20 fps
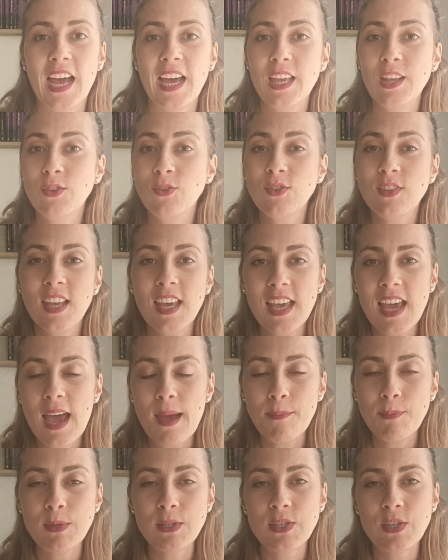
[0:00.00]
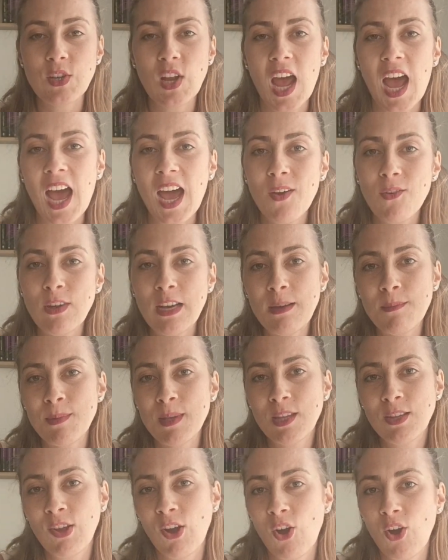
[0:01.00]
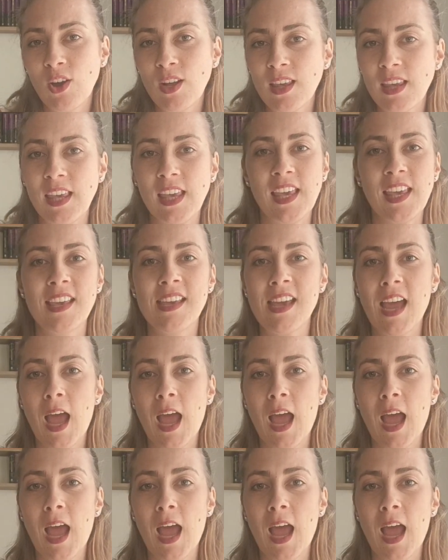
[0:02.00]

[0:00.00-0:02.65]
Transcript: In today's episode, I will be talking